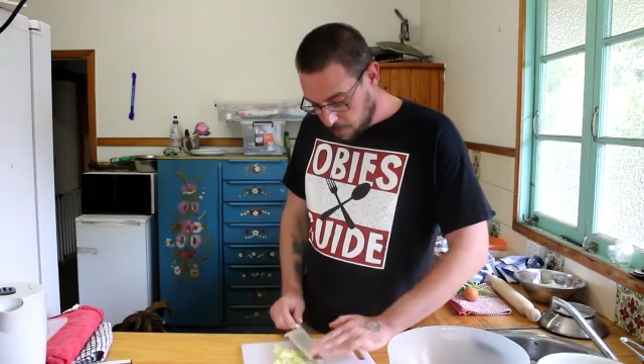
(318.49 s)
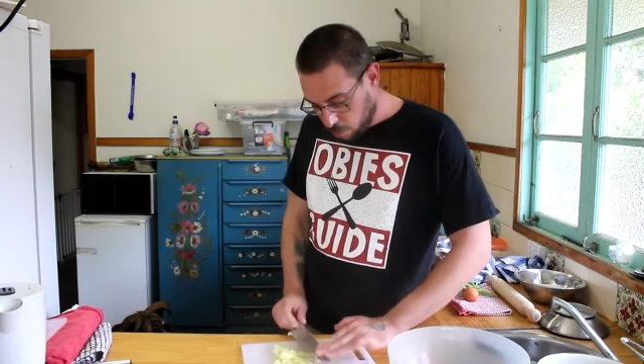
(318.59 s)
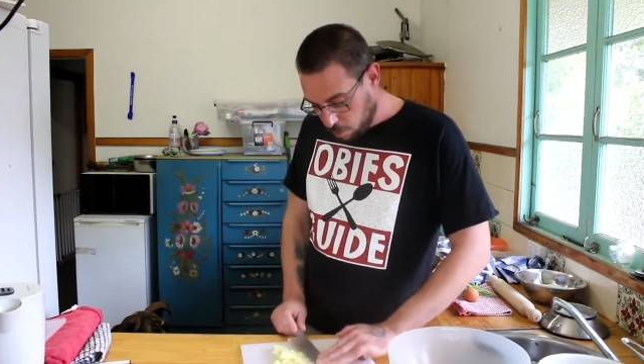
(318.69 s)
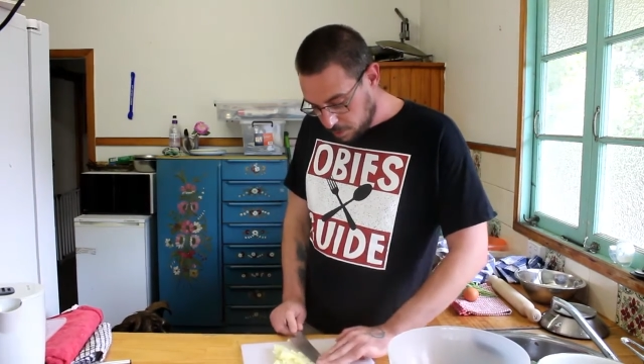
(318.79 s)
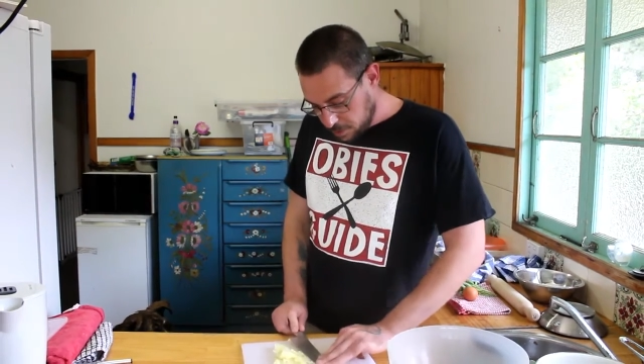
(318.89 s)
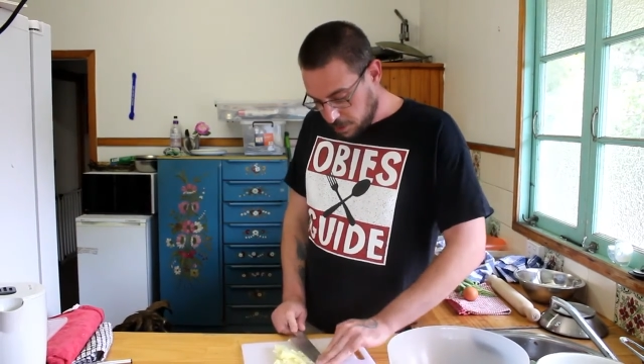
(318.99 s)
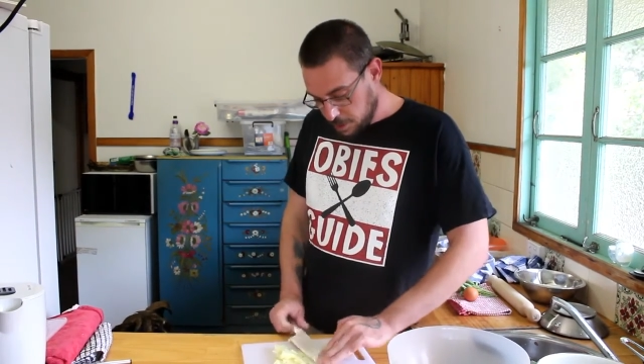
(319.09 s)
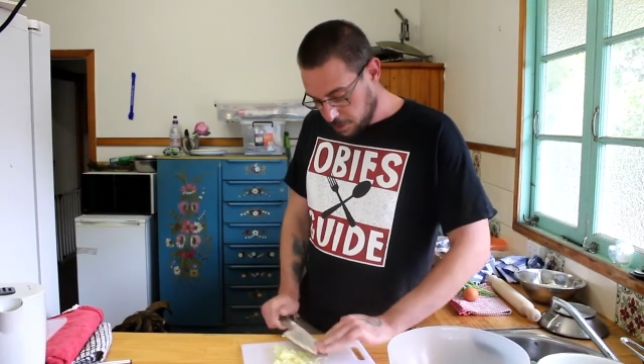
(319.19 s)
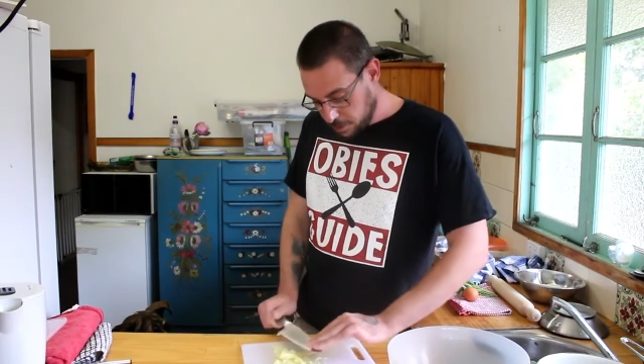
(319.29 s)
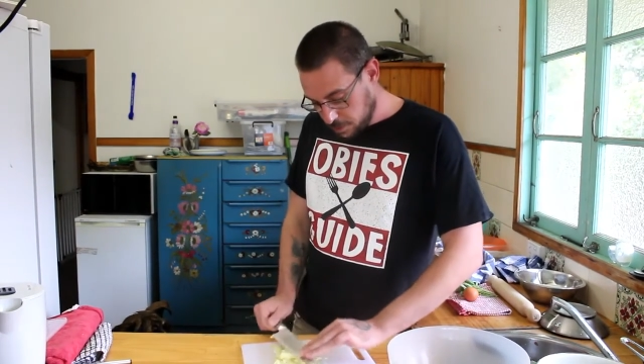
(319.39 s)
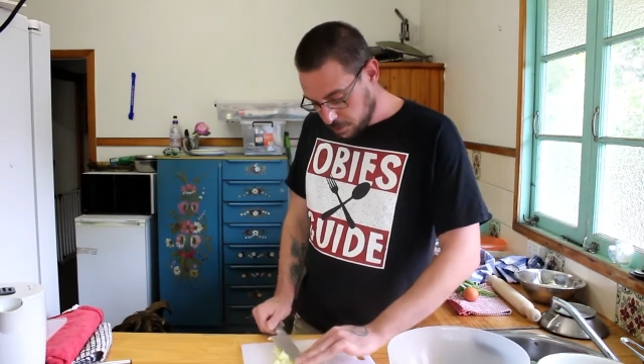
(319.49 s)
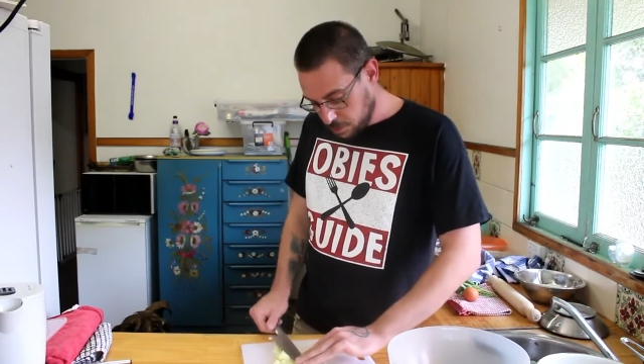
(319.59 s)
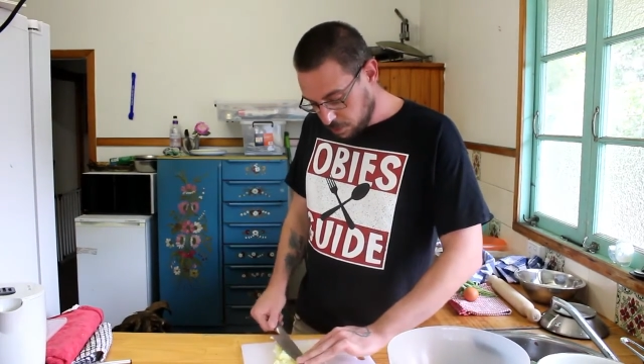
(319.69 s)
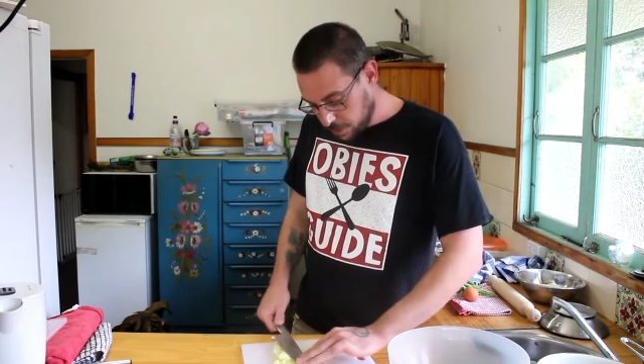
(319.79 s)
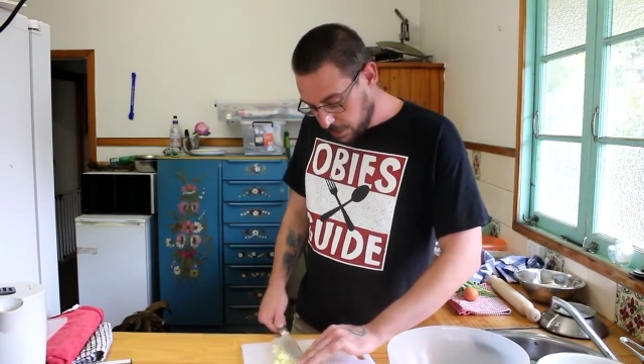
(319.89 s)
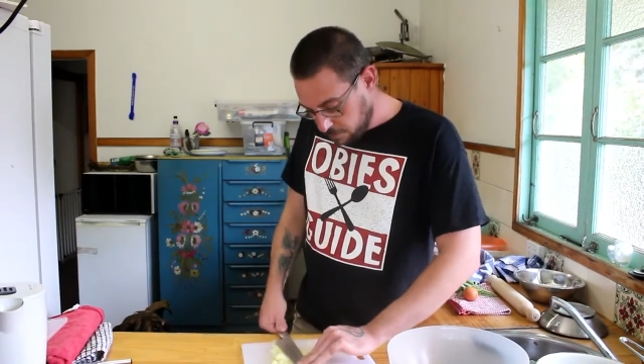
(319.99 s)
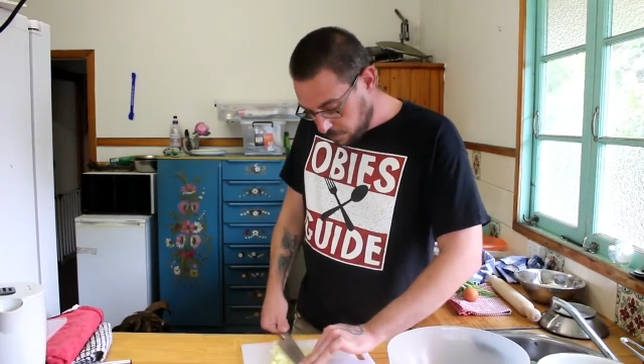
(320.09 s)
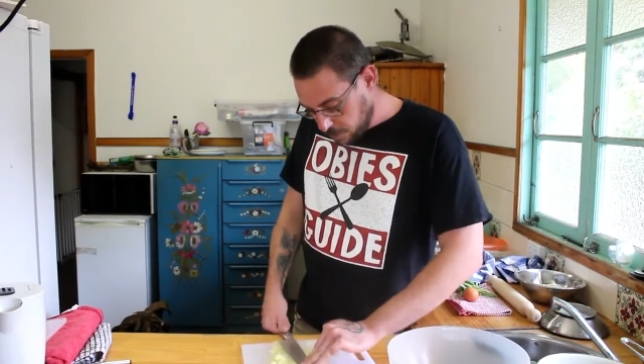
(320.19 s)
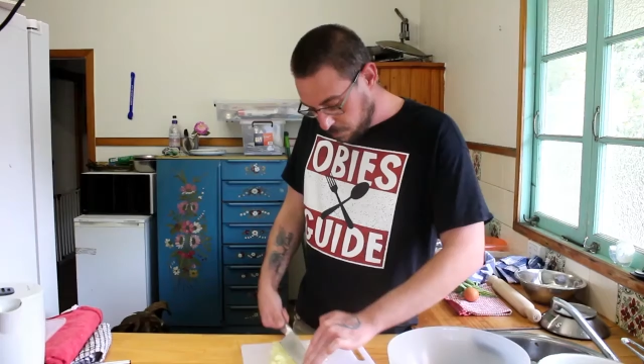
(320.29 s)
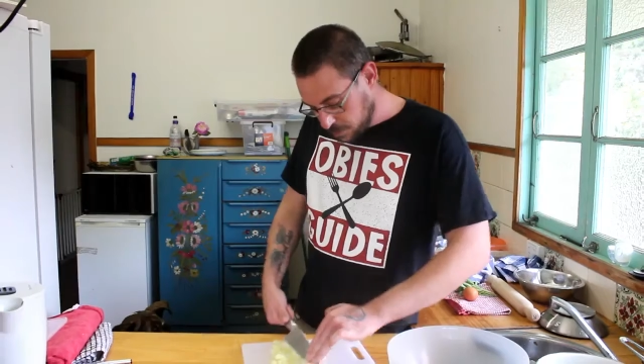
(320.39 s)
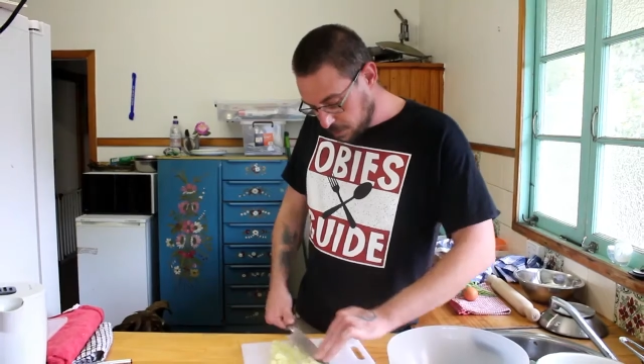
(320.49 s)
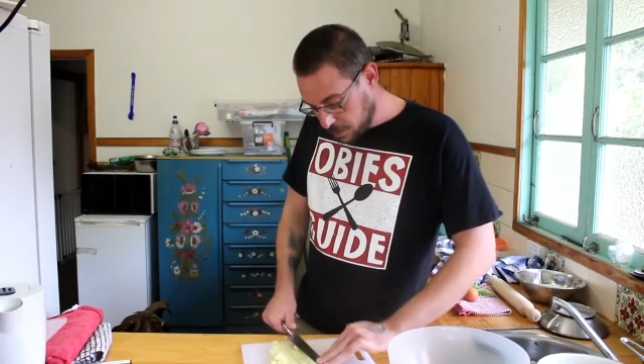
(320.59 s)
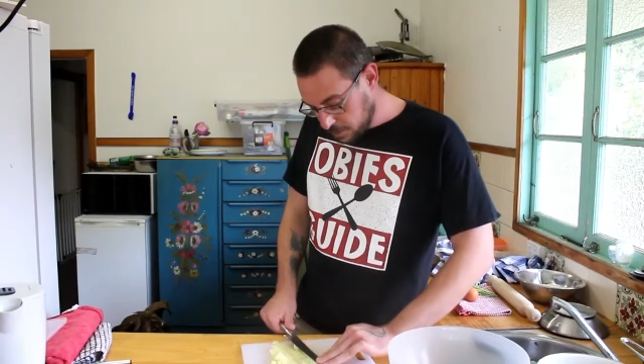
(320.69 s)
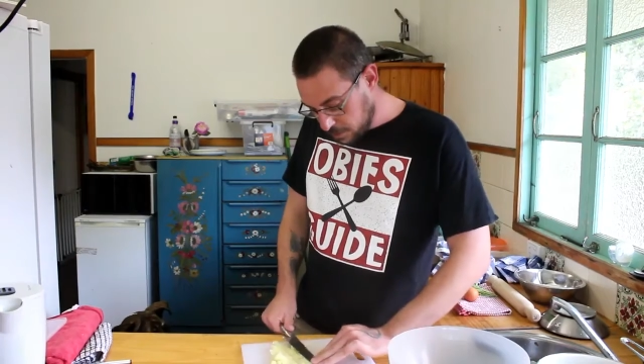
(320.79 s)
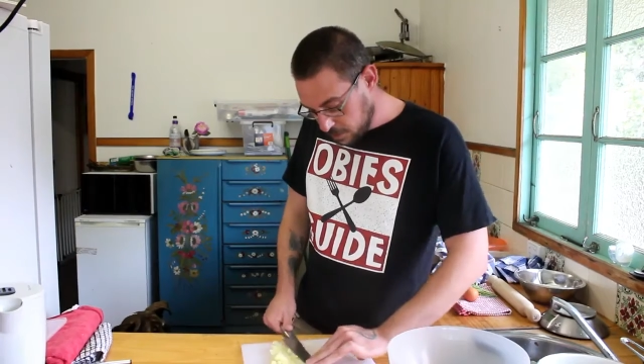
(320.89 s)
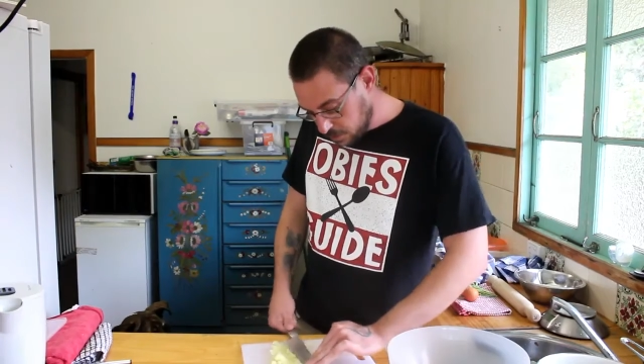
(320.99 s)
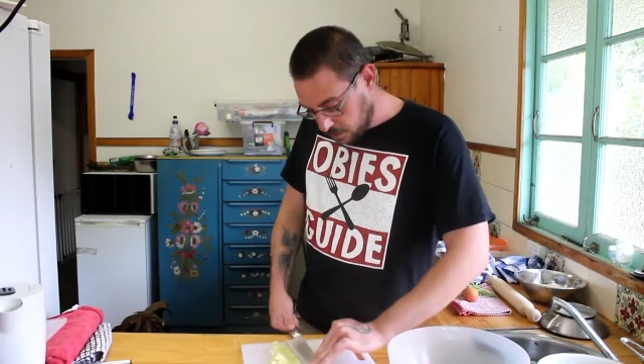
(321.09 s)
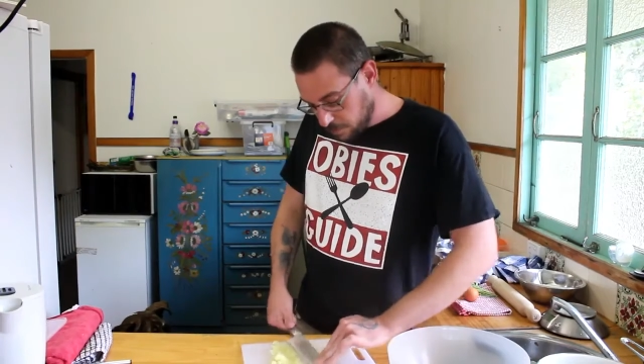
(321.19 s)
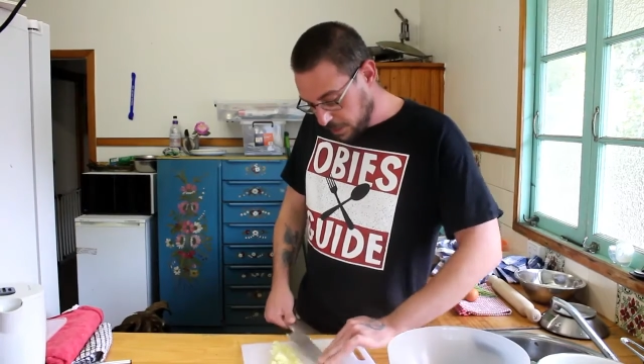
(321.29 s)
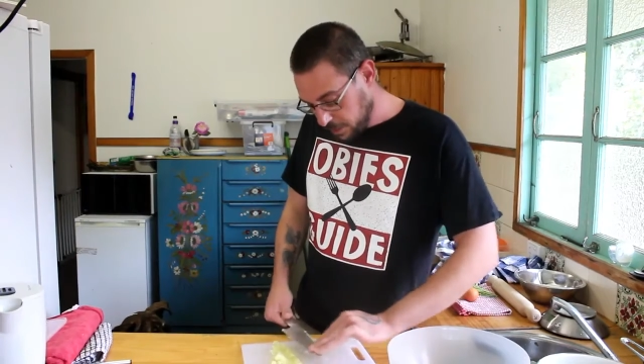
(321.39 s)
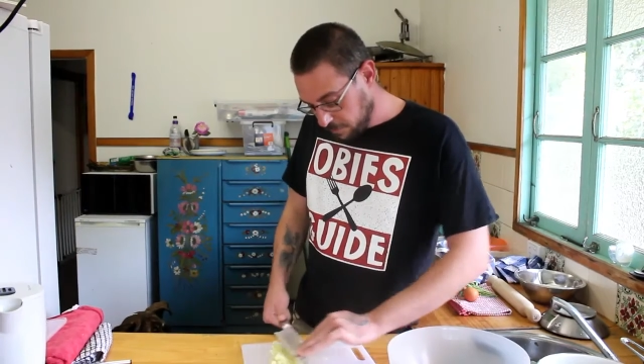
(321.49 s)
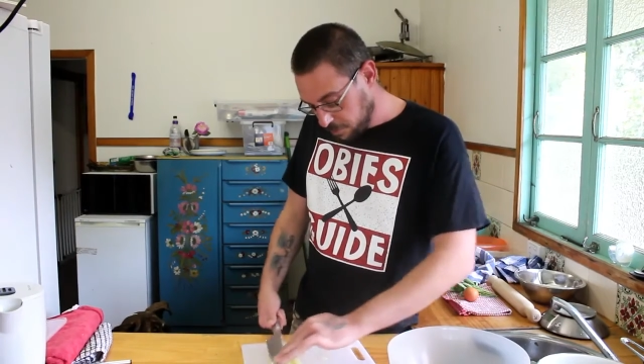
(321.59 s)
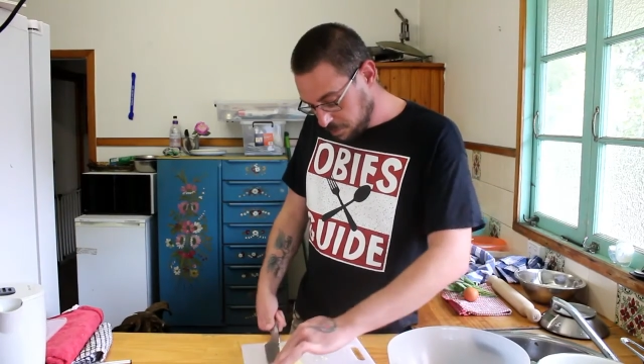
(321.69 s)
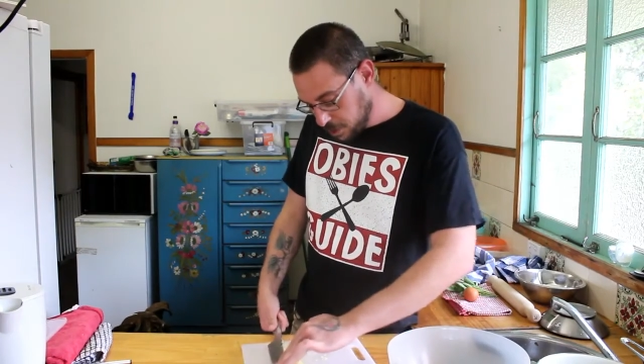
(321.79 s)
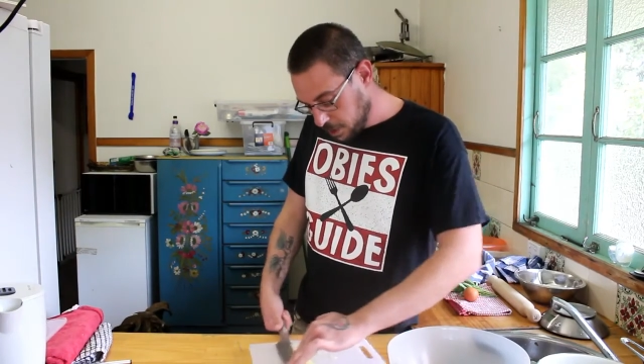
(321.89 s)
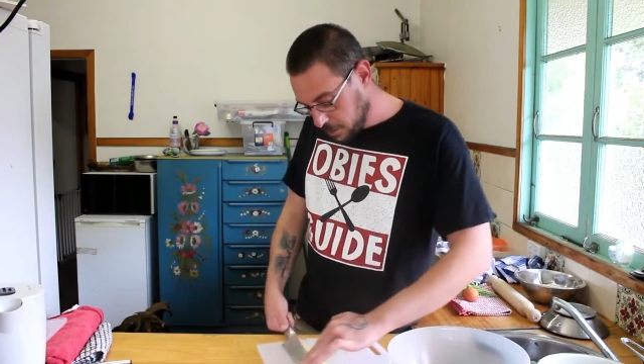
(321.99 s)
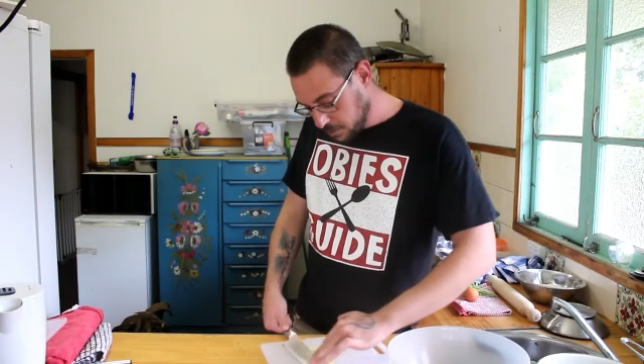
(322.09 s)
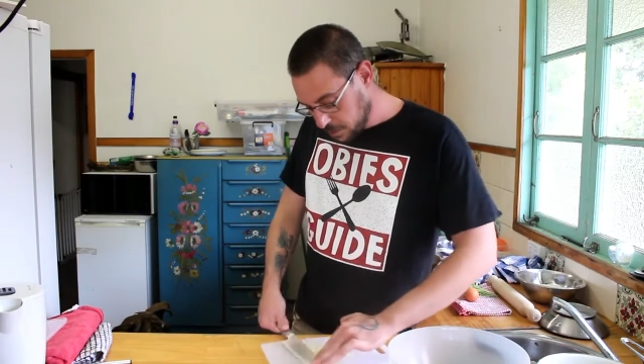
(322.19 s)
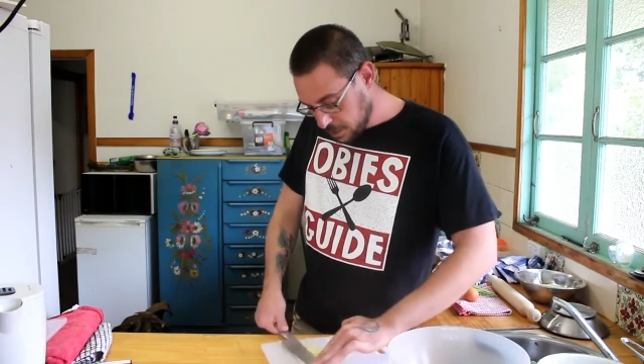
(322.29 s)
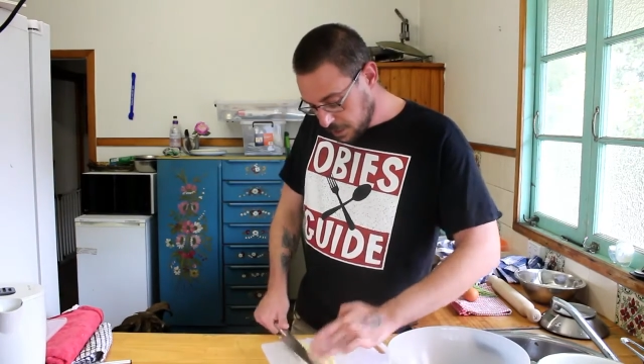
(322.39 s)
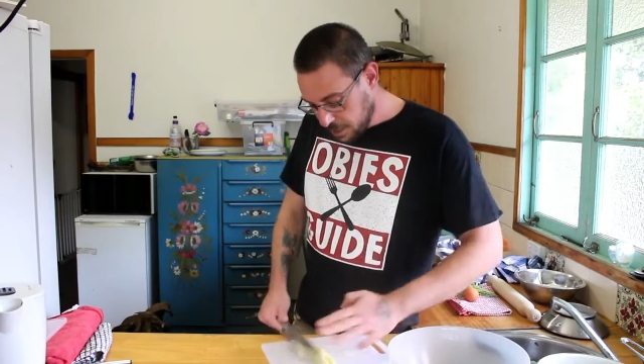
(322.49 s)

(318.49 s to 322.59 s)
All it's going to do is ensure that even when you whisk it, you still may leave little chunks.